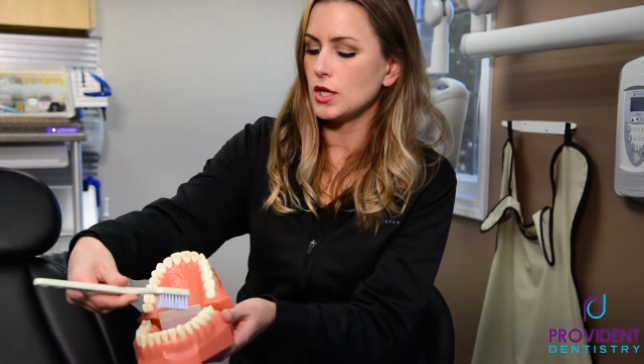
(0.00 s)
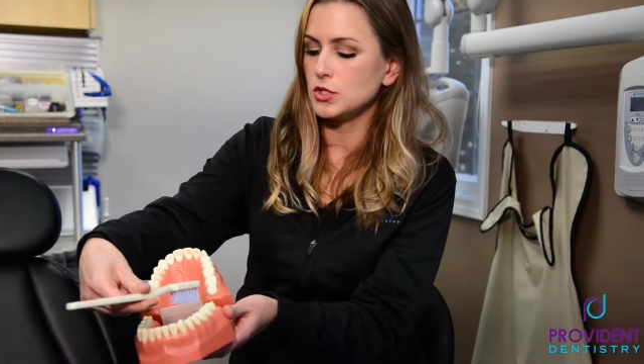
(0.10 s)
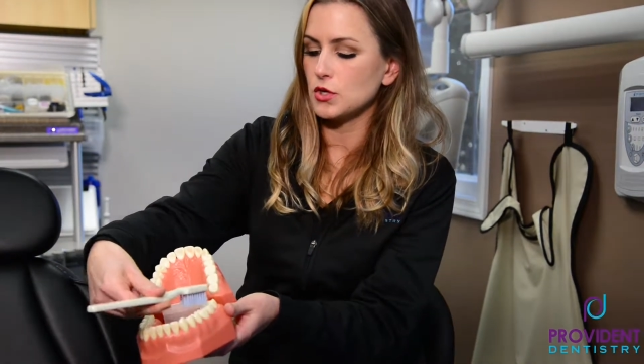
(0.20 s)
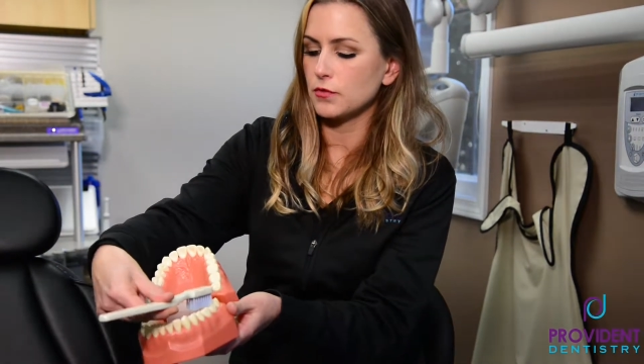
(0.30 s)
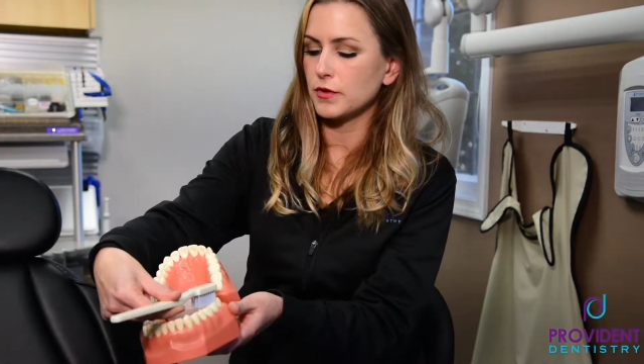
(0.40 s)

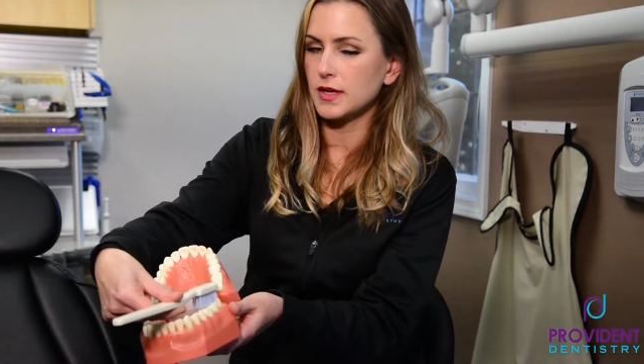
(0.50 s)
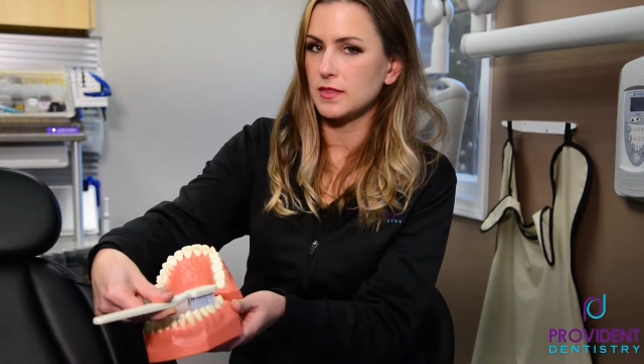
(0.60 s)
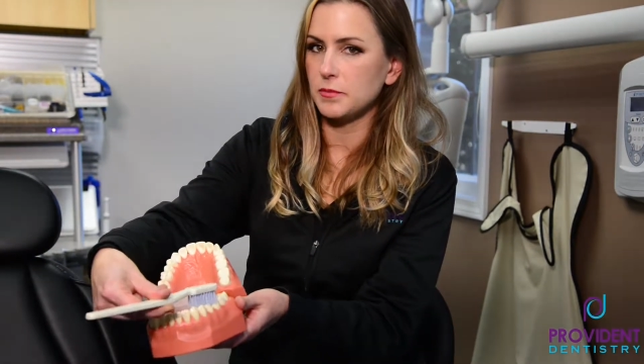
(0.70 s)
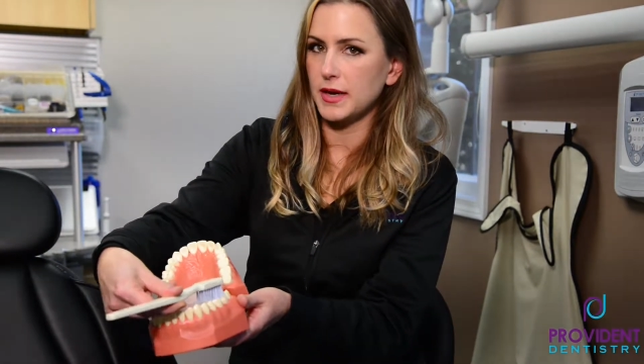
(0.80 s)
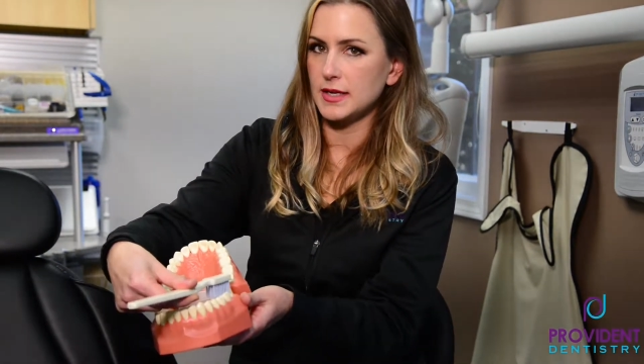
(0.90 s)
And don't
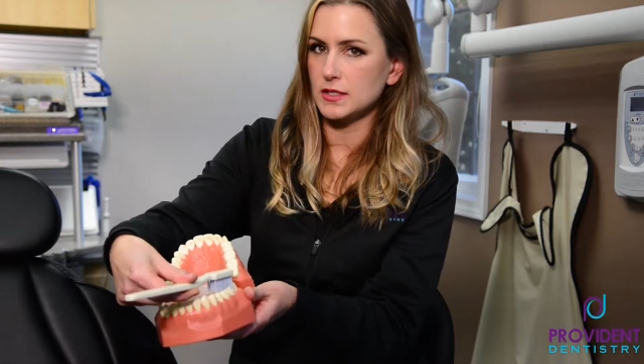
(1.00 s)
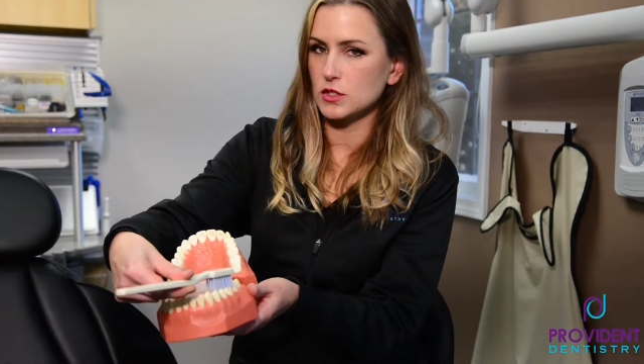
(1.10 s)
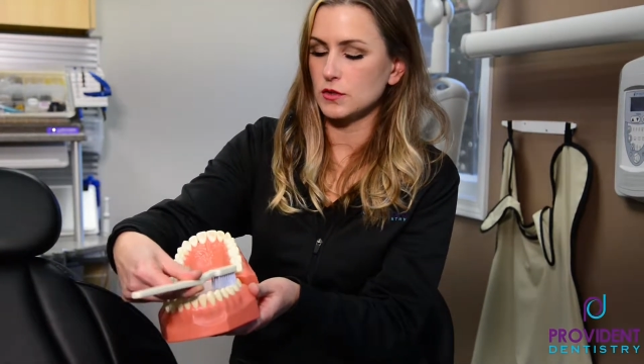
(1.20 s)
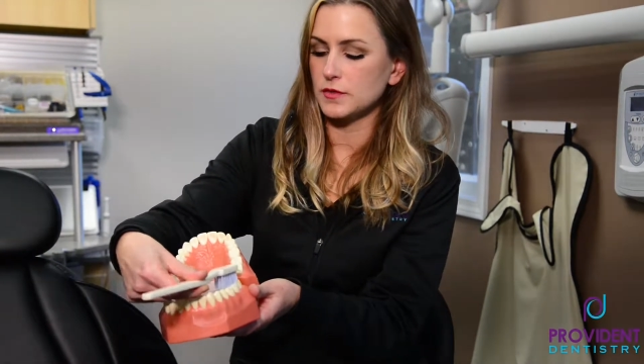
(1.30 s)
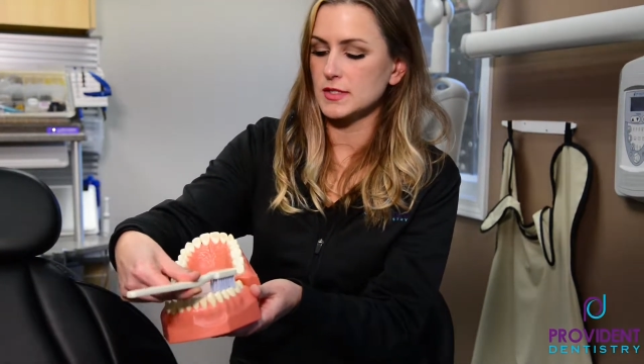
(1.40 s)
forget the biting
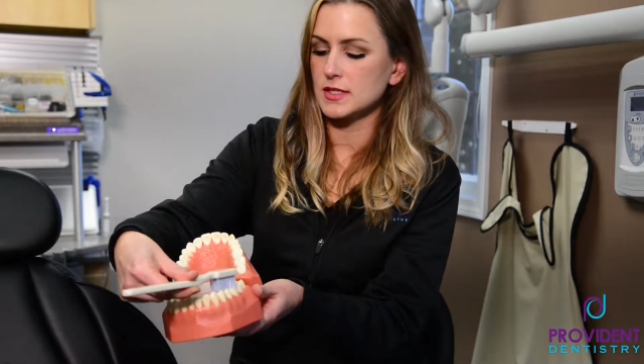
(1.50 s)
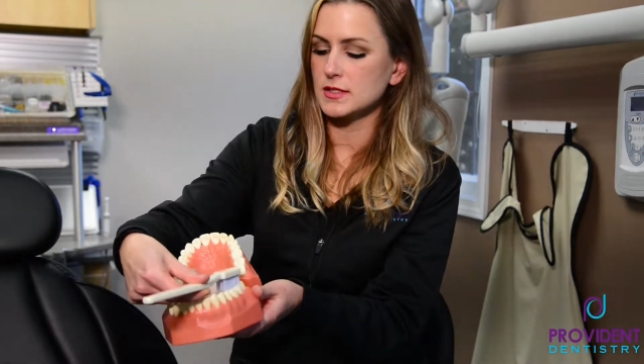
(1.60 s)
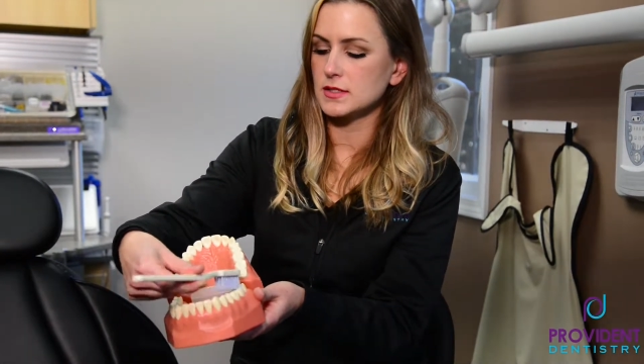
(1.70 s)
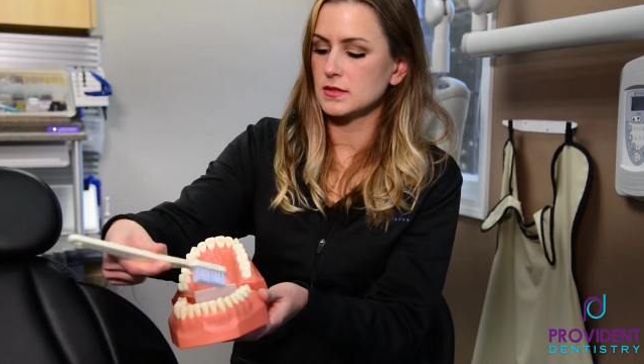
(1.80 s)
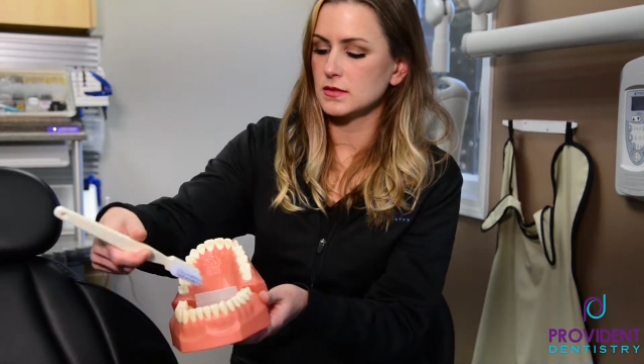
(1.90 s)

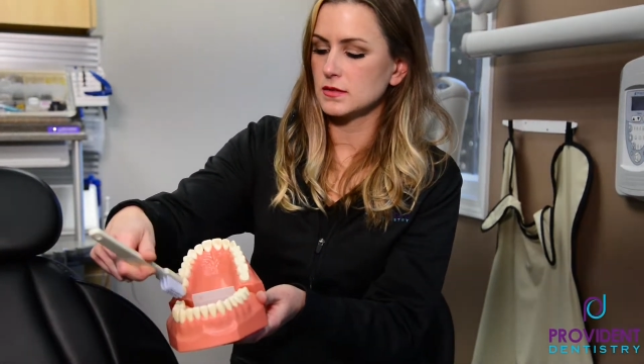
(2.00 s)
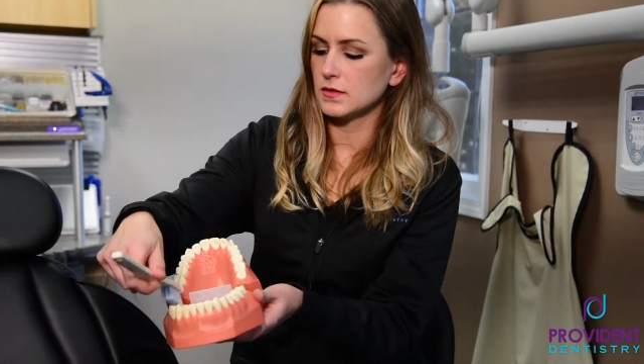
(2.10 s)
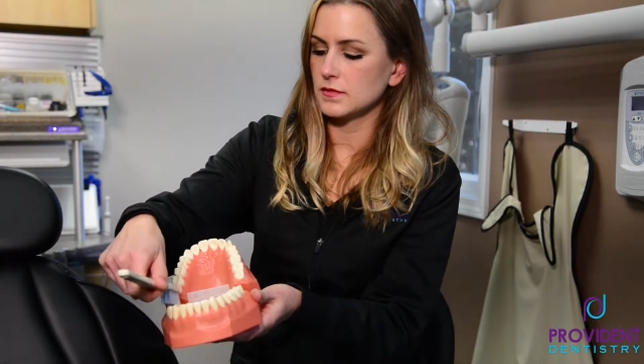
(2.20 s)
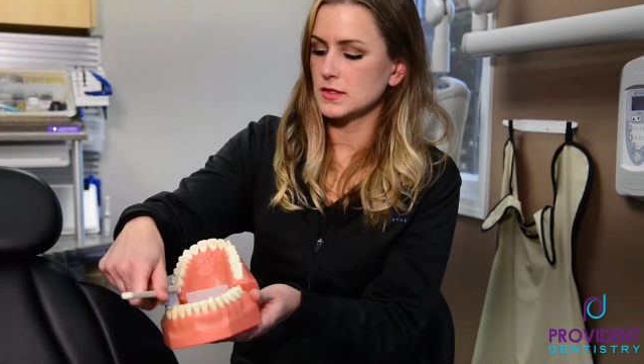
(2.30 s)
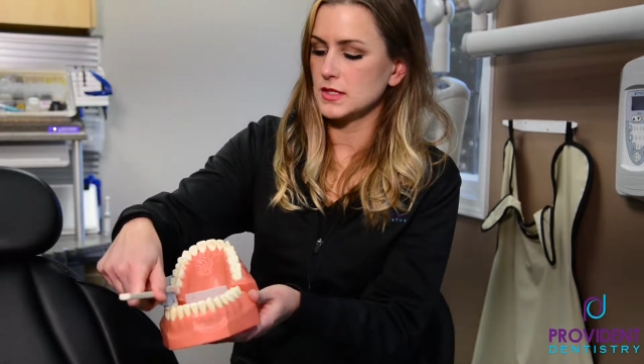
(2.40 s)
surfaces
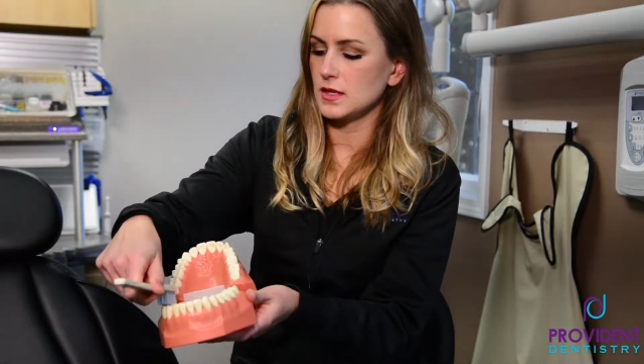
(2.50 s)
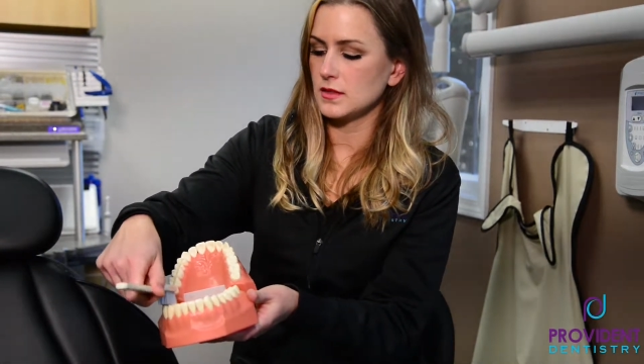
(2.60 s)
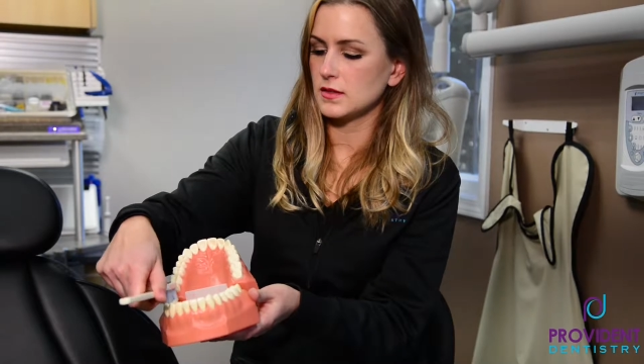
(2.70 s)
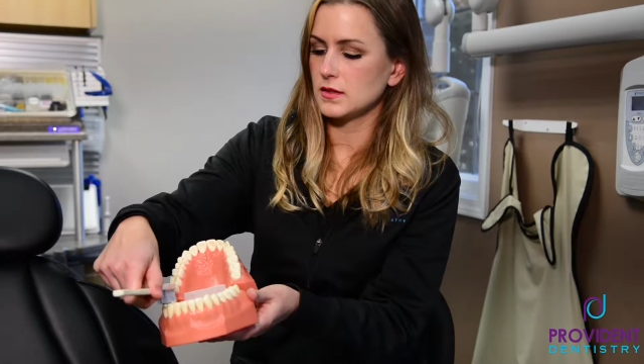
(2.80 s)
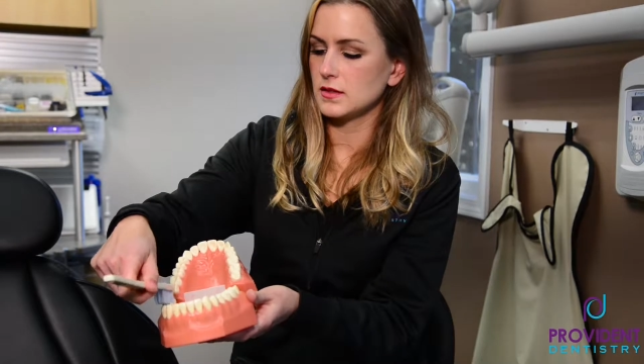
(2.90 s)
of the teeth.